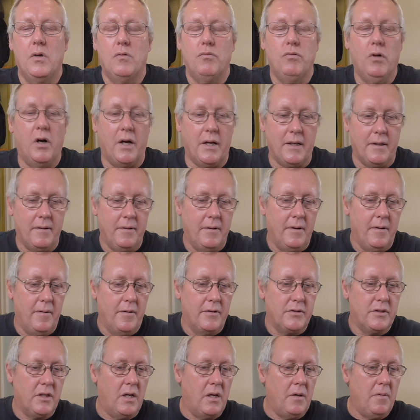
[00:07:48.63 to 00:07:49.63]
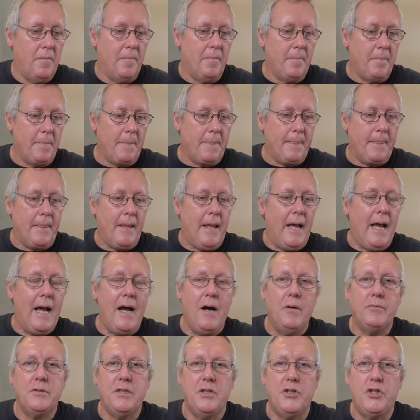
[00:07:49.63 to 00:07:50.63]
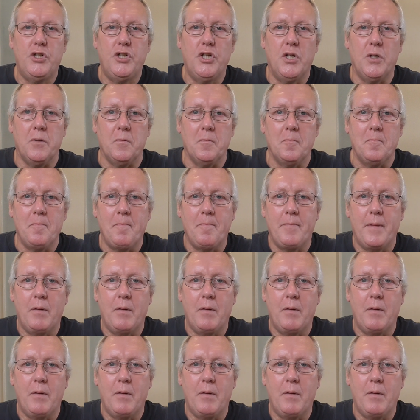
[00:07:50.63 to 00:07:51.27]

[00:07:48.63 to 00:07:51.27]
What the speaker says: Right. So how does it shoot?